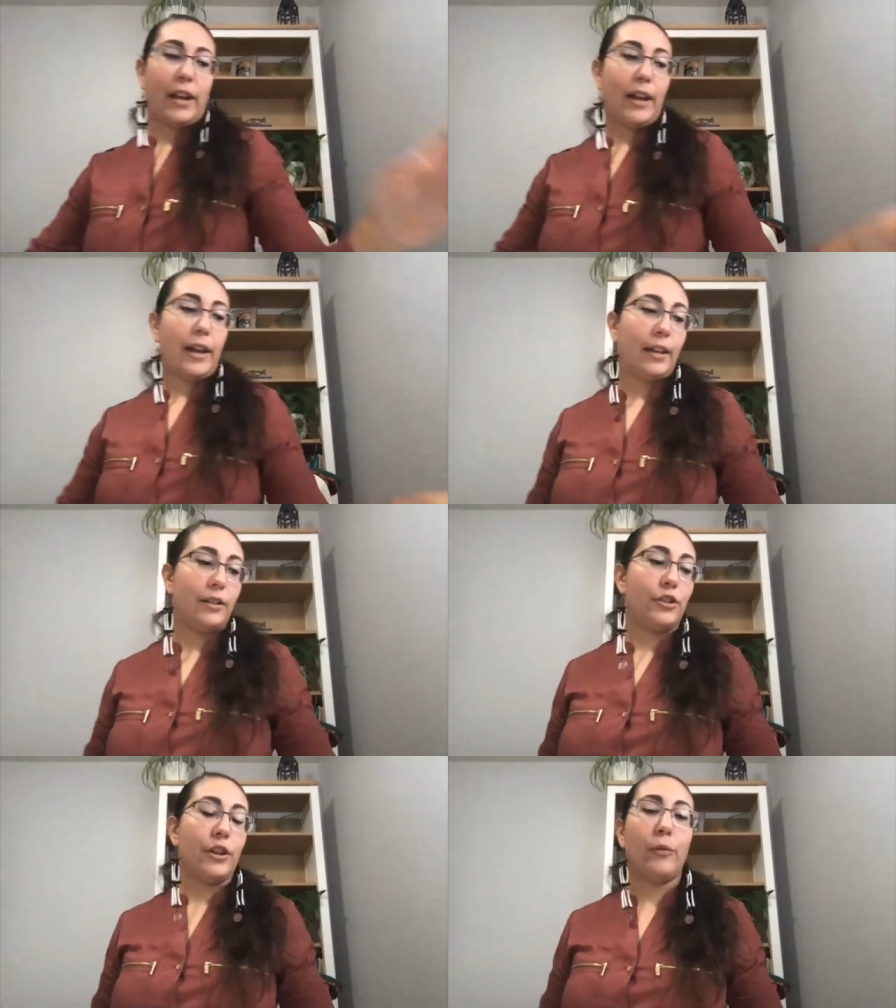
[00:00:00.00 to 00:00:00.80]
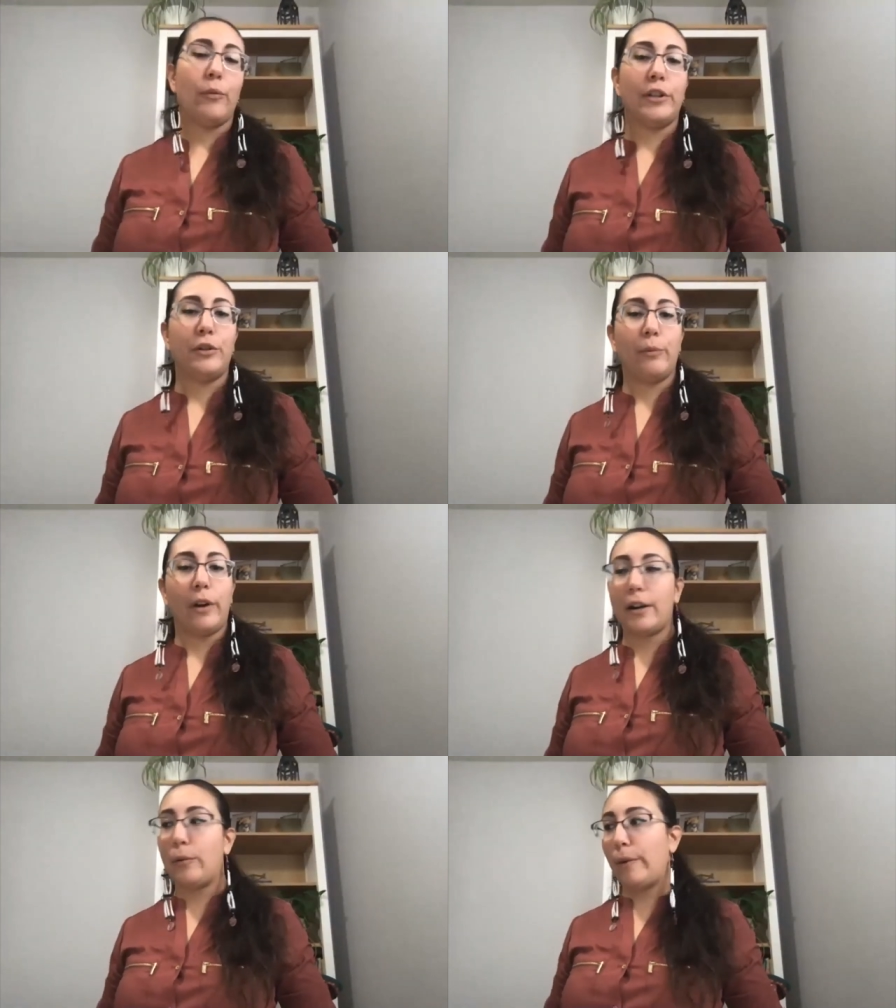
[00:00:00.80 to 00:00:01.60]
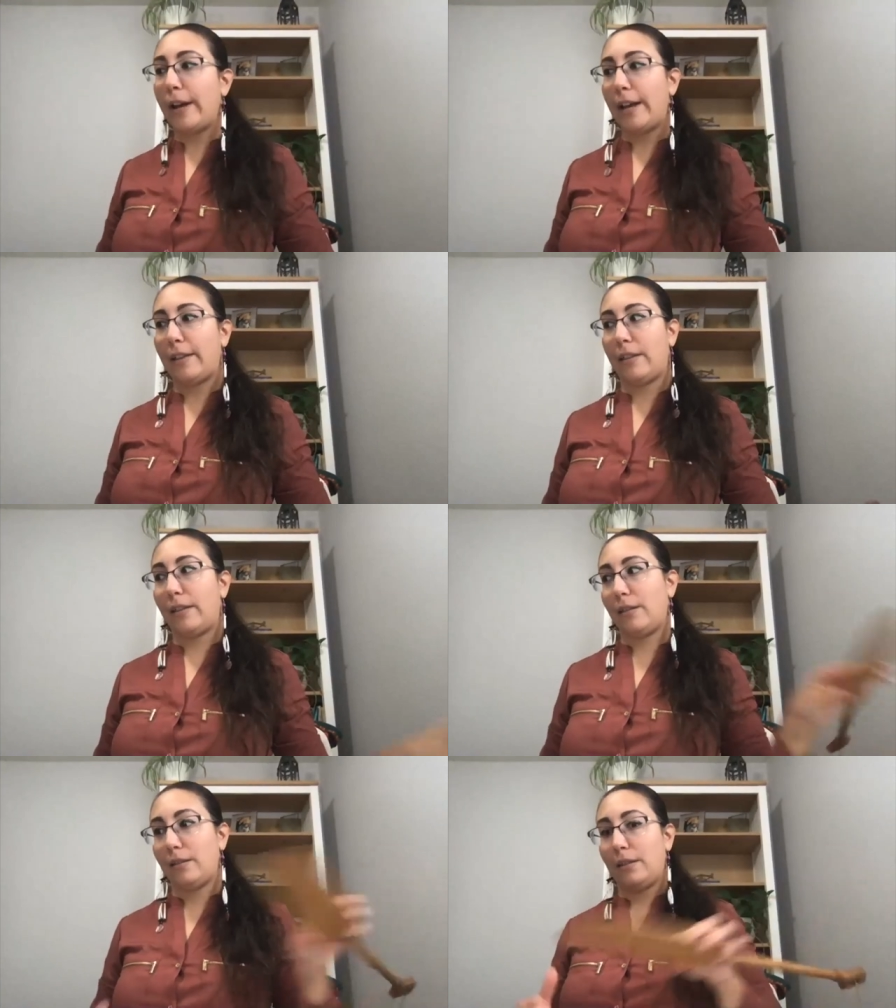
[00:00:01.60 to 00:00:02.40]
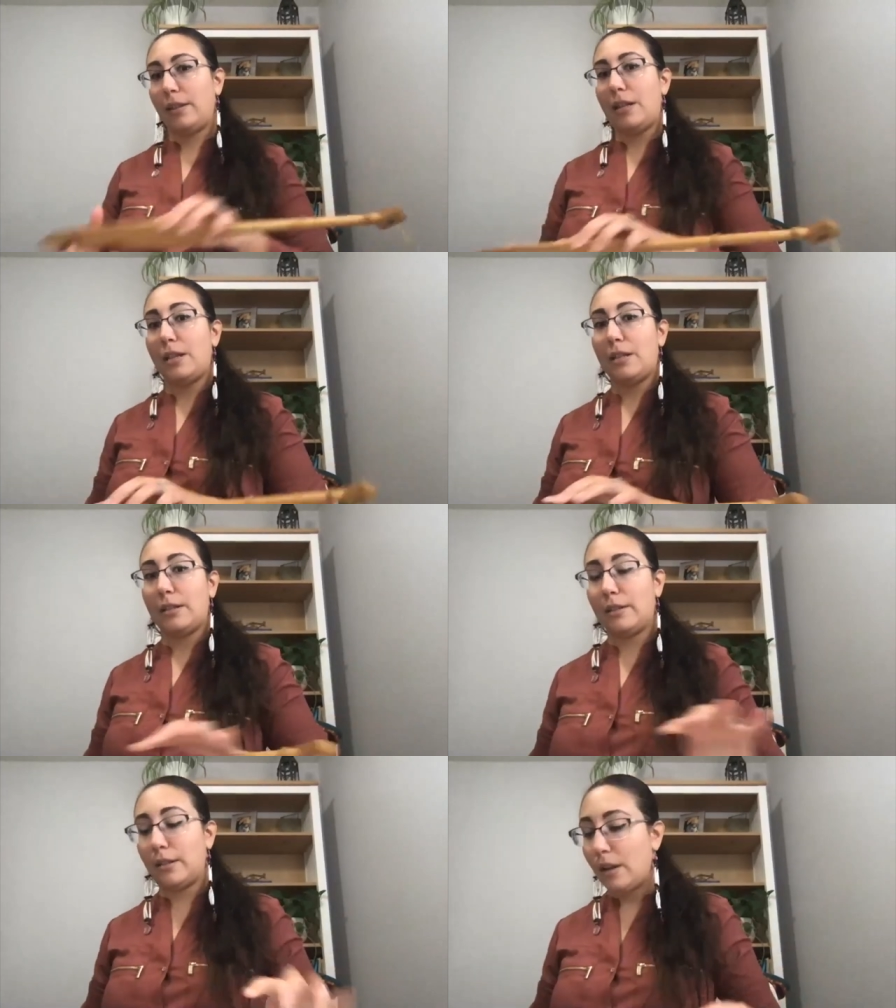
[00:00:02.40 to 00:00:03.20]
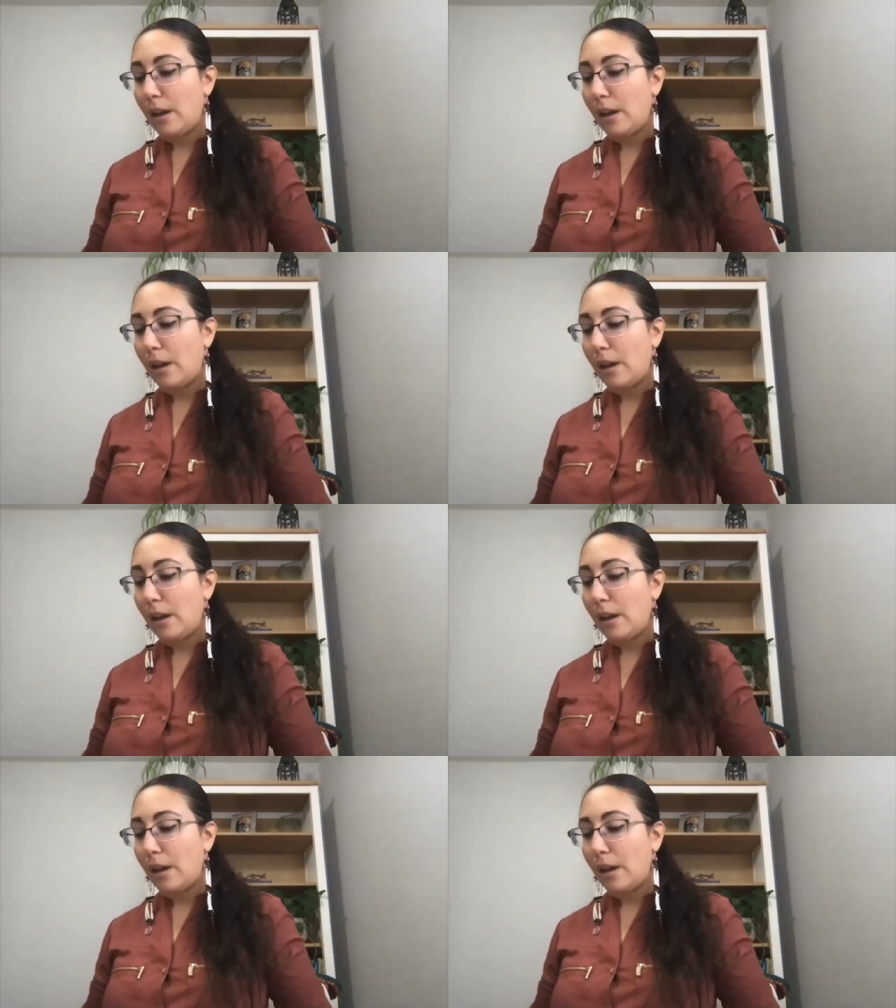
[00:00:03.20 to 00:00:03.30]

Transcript: And so when you work with these,